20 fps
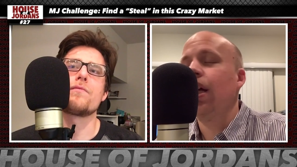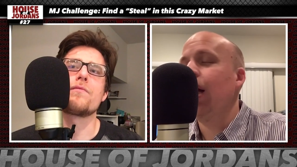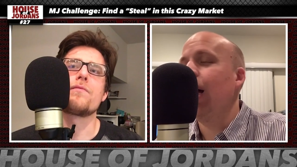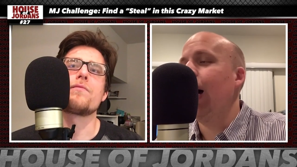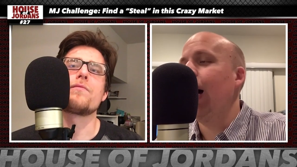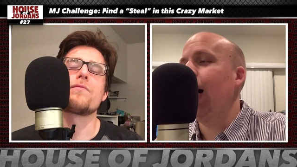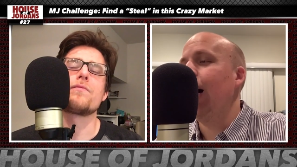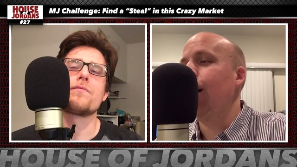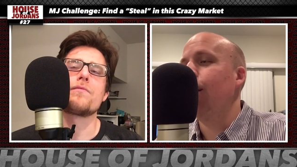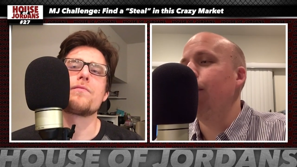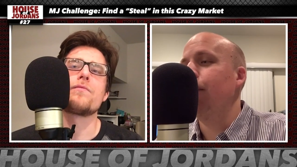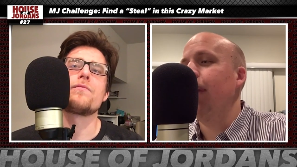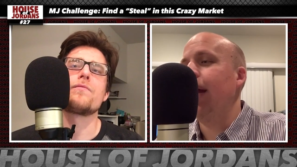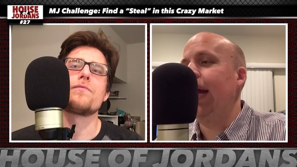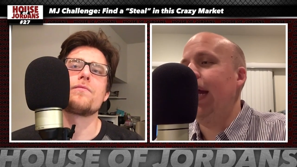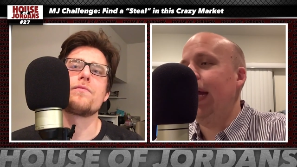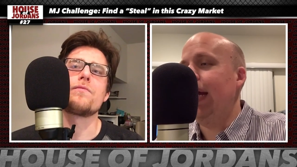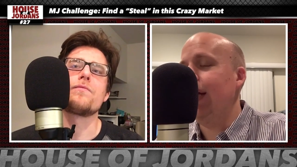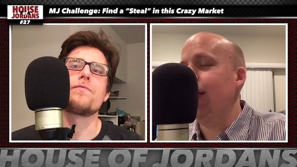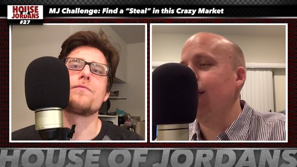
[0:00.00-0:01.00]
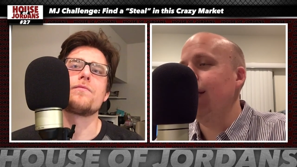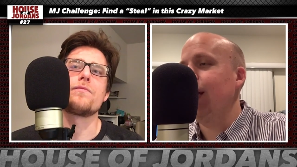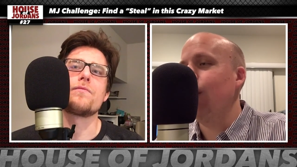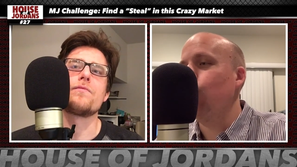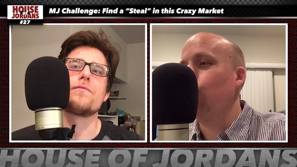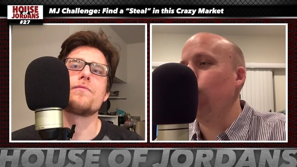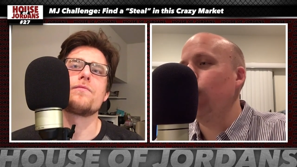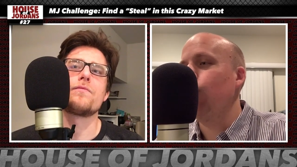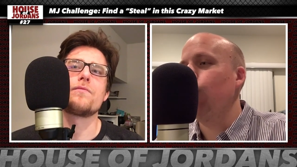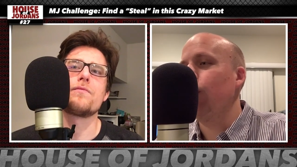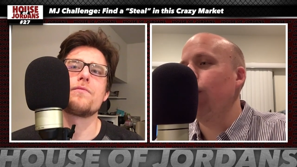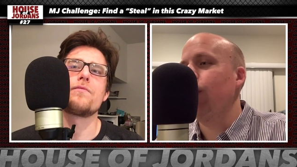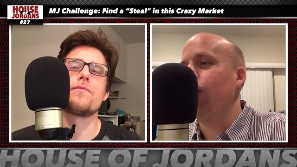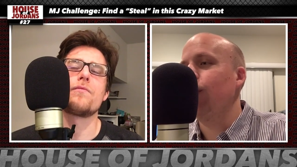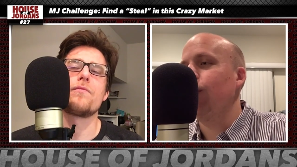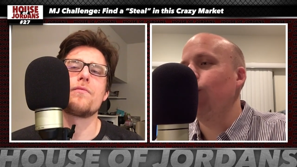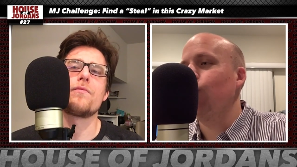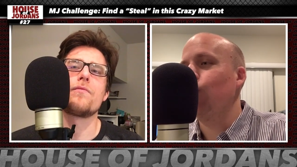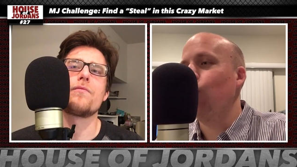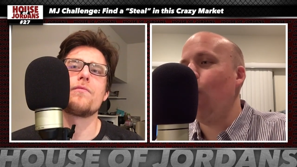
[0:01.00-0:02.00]
Speaker 1: Um, and then we
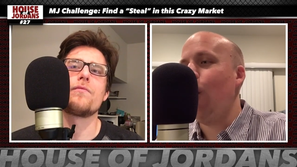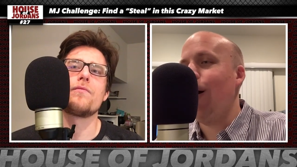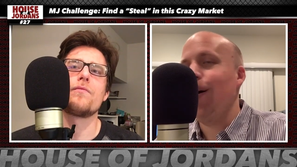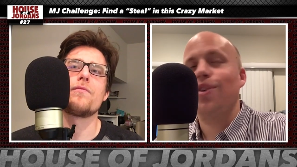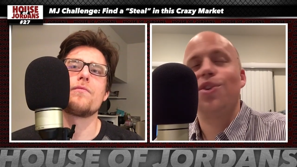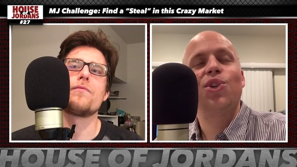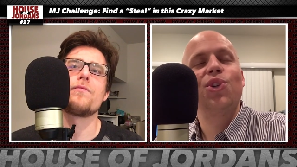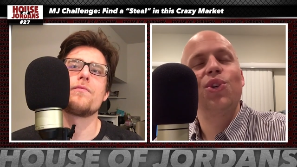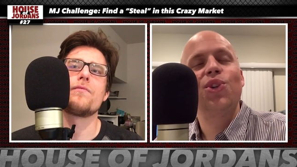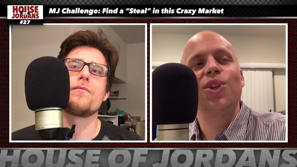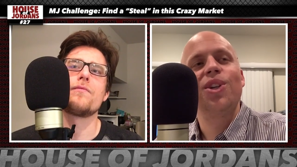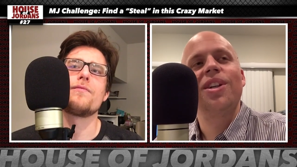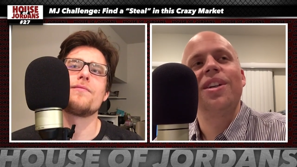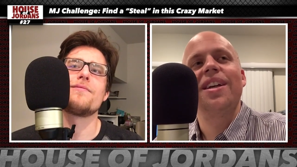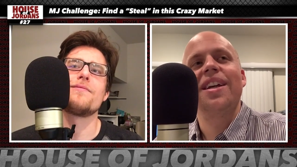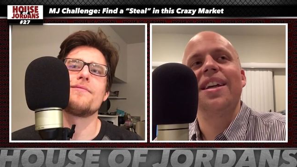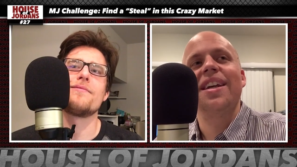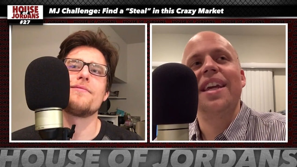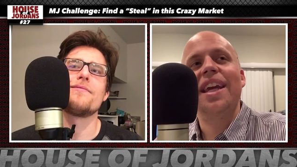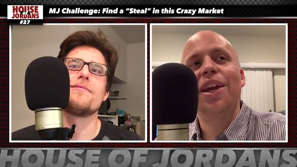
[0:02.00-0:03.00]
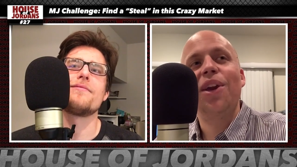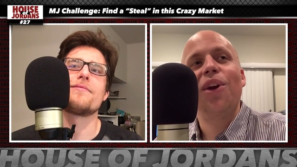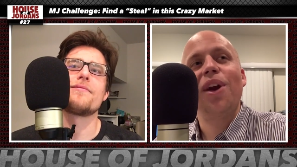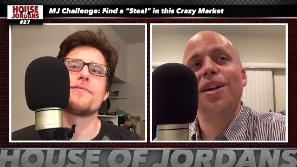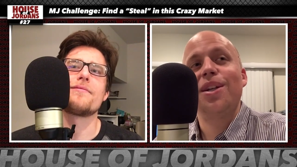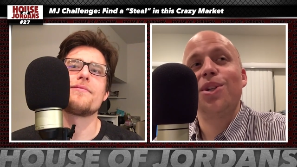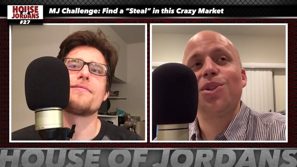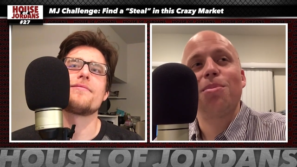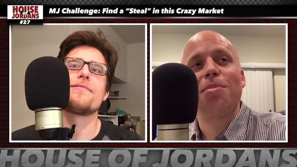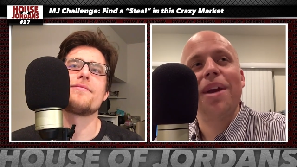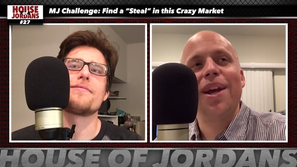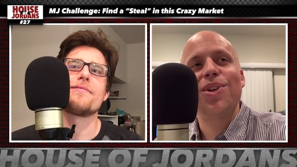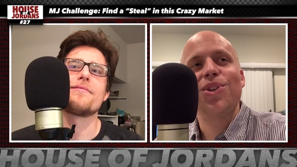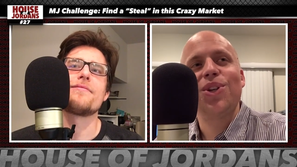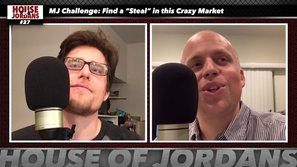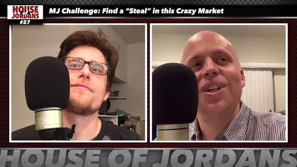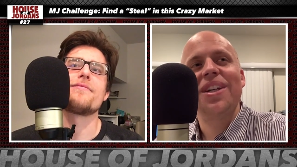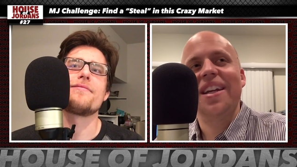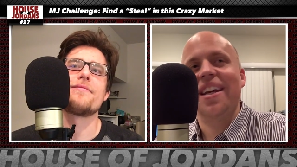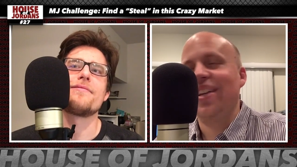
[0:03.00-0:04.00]
will watch in eager
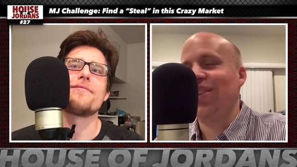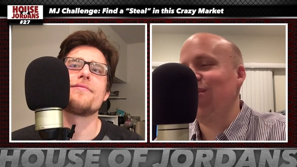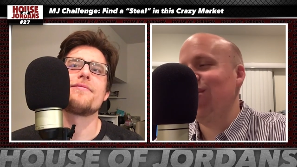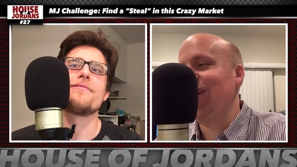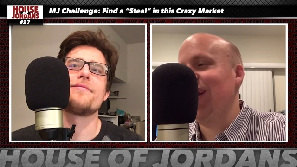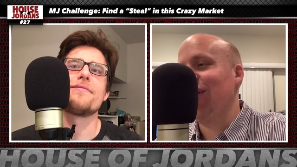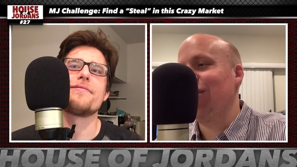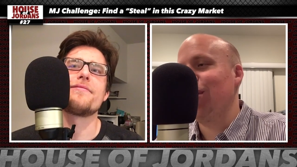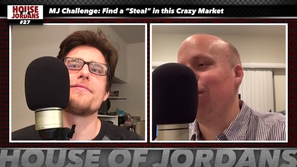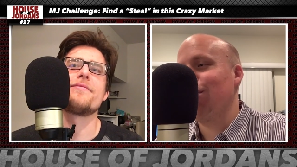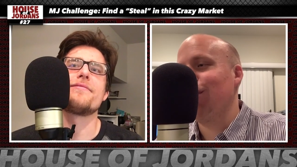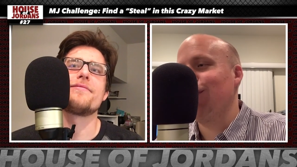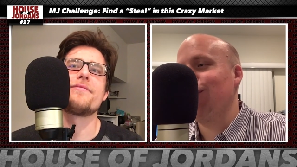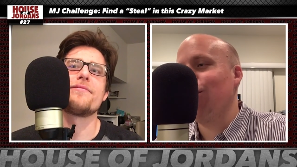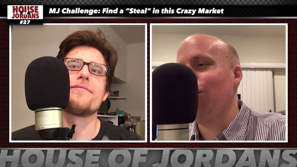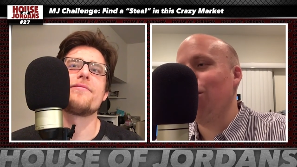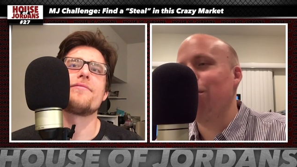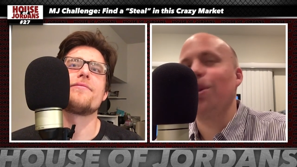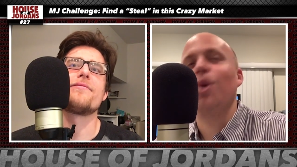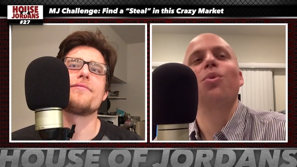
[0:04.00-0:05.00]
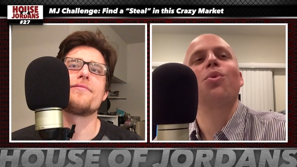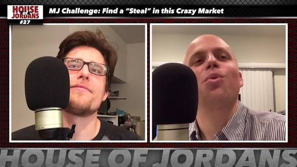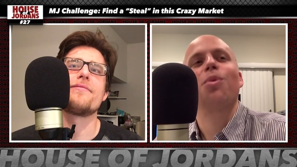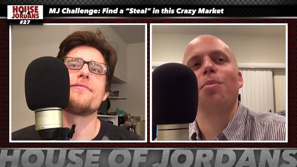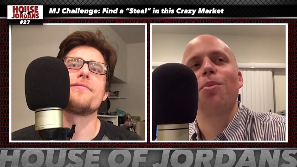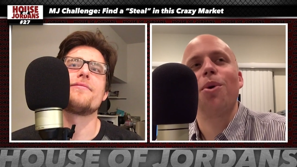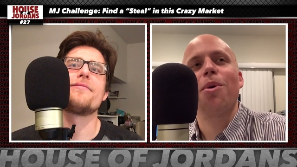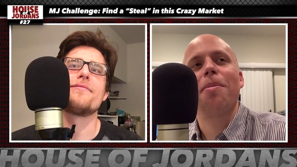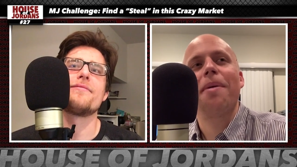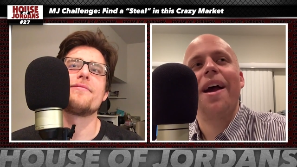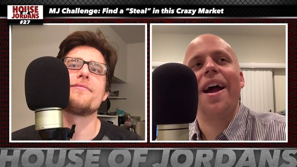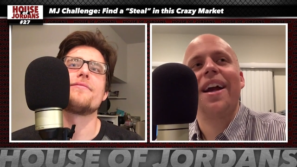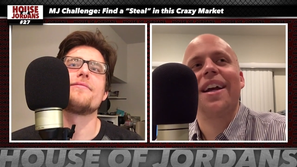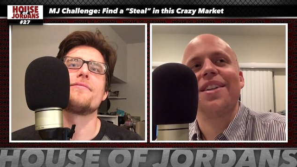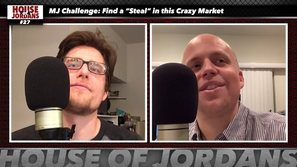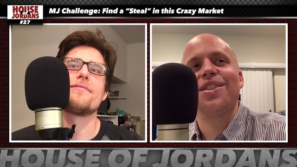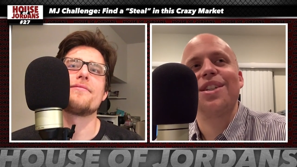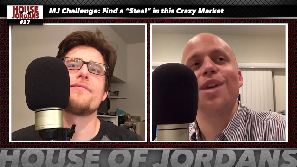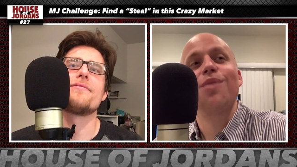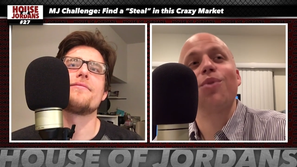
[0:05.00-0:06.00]
anticipation and see how they perform. Then we'll report back
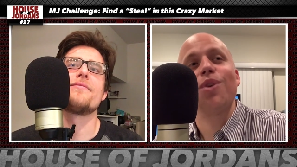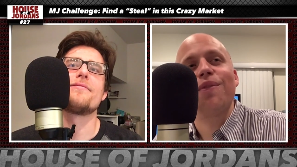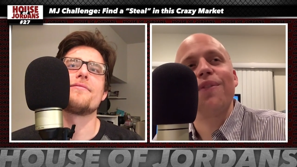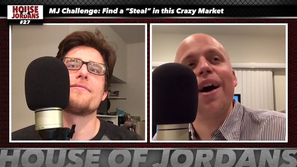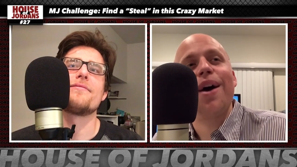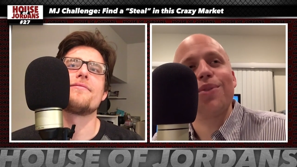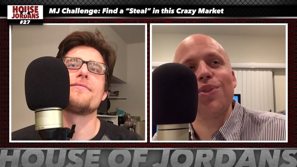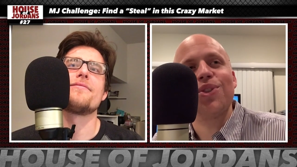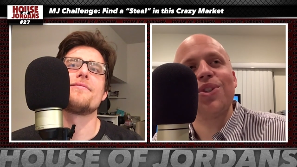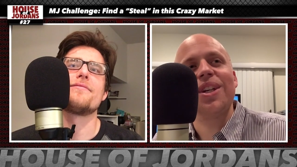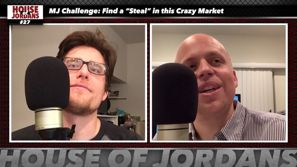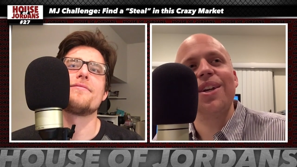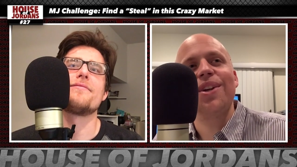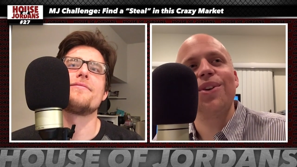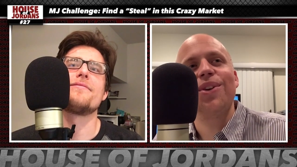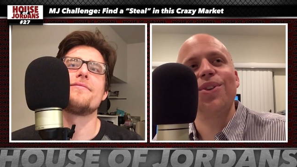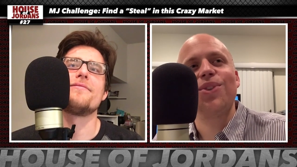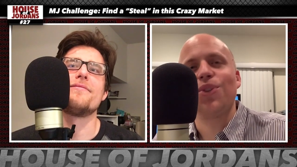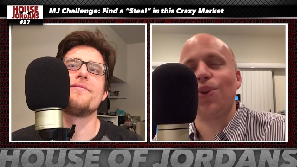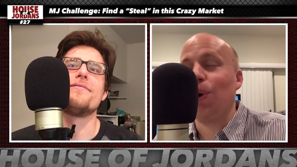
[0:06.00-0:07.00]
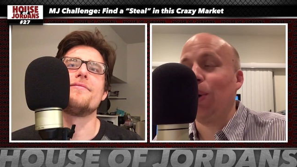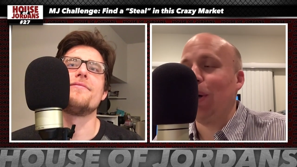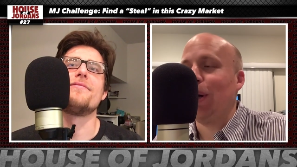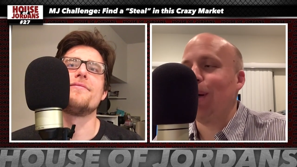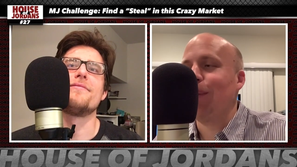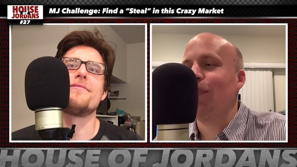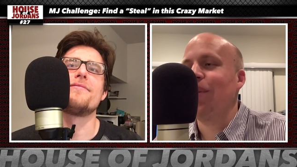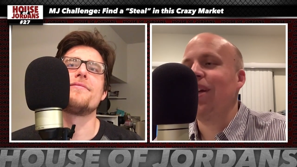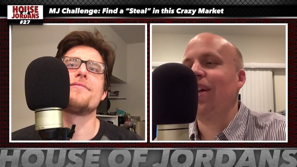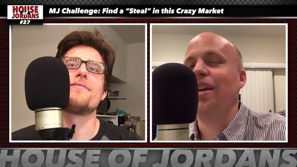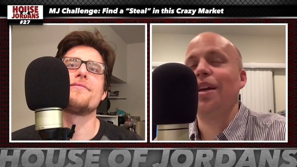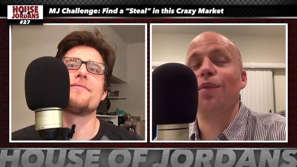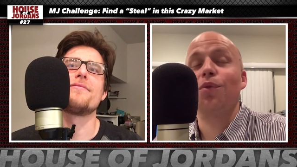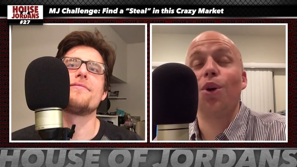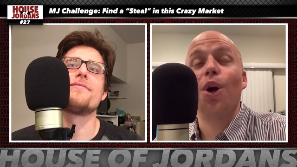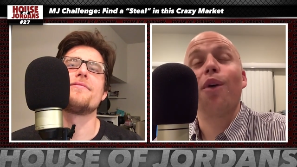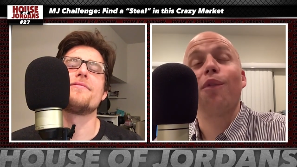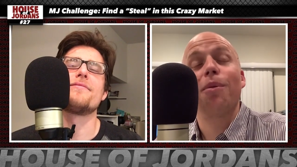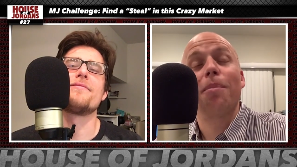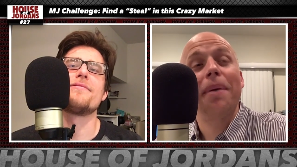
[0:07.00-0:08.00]
and see if we found steals or if we
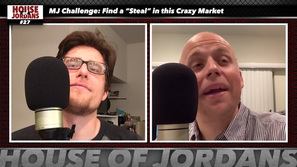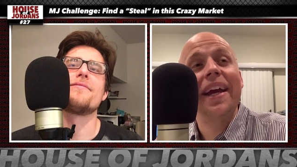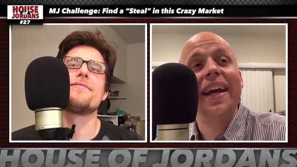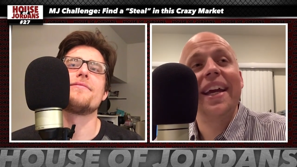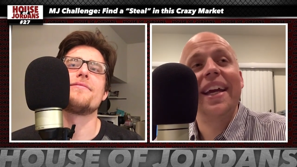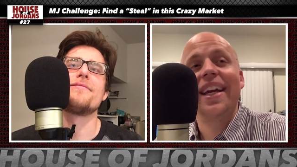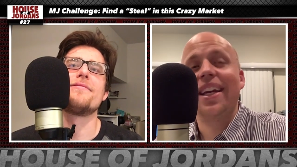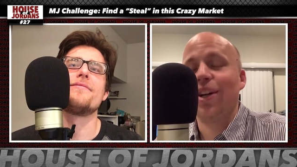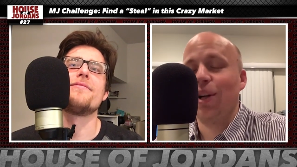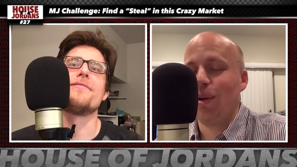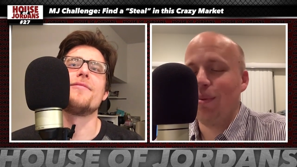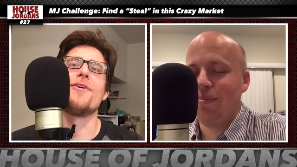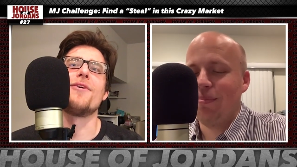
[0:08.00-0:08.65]
overpaid or